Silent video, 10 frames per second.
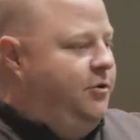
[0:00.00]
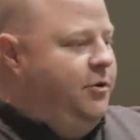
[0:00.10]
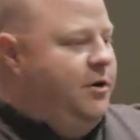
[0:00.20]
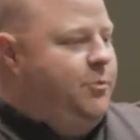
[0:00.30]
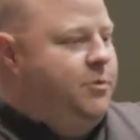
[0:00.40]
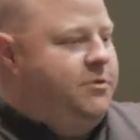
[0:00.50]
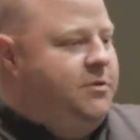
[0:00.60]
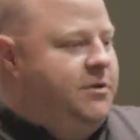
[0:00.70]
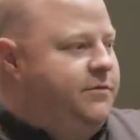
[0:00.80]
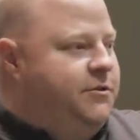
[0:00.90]
of hook up with the
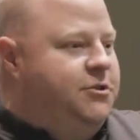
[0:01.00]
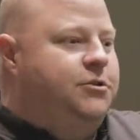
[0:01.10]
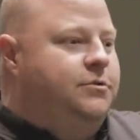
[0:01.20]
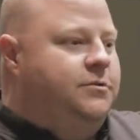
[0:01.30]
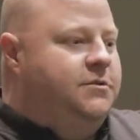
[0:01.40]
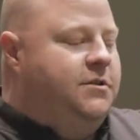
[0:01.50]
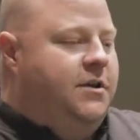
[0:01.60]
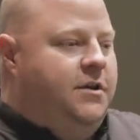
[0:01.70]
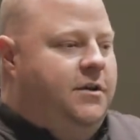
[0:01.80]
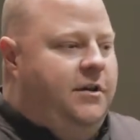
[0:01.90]
different shoes.
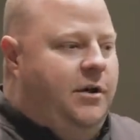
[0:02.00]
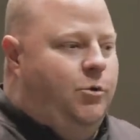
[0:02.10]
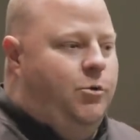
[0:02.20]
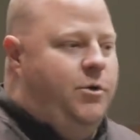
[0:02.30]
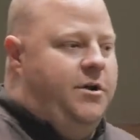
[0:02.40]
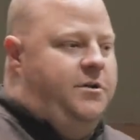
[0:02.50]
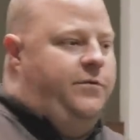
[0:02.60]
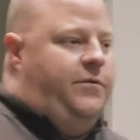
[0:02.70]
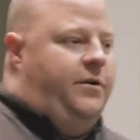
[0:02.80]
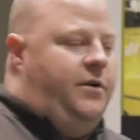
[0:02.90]
And we'll wear
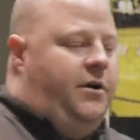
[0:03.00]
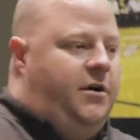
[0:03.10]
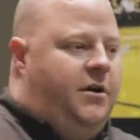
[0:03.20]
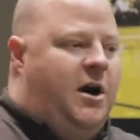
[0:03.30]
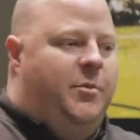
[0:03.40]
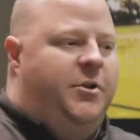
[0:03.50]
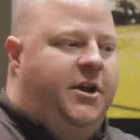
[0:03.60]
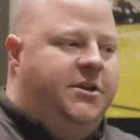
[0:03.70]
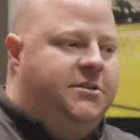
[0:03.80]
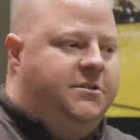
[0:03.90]
different
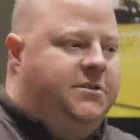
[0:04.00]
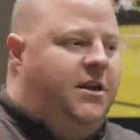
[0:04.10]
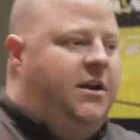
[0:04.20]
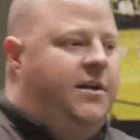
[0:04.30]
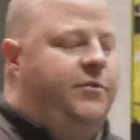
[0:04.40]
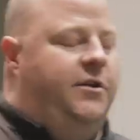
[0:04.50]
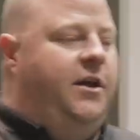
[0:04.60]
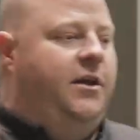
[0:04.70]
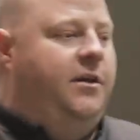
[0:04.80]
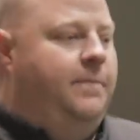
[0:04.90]
combinations kind of every
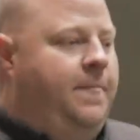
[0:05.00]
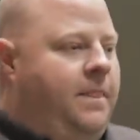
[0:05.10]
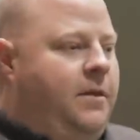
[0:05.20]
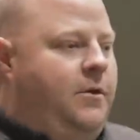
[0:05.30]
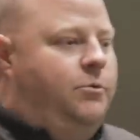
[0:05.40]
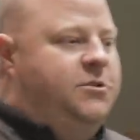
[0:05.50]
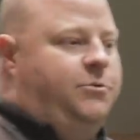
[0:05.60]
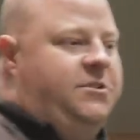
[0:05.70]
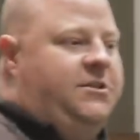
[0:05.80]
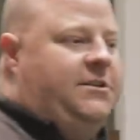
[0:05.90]
game. We'll
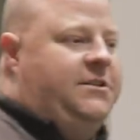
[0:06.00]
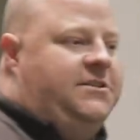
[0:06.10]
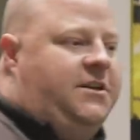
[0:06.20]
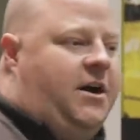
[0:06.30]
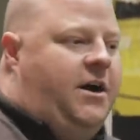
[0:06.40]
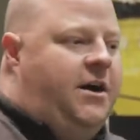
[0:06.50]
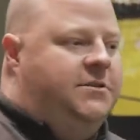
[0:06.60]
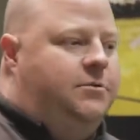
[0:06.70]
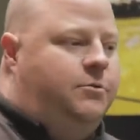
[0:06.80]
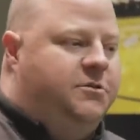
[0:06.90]
switch out the
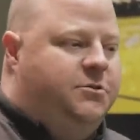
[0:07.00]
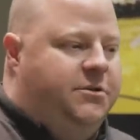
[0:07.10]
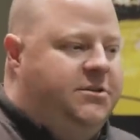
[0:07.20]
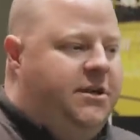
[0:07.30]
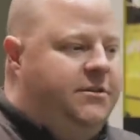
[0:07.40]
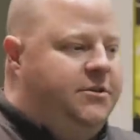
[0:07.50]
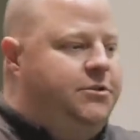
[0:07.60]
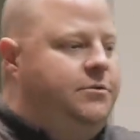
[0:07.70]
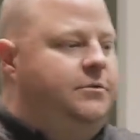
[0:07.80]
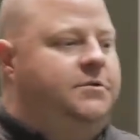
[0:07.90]
socks or we'll switch out the
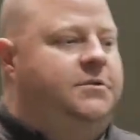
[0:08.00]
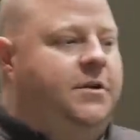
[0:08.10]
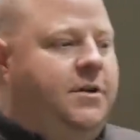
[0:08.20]
shoes.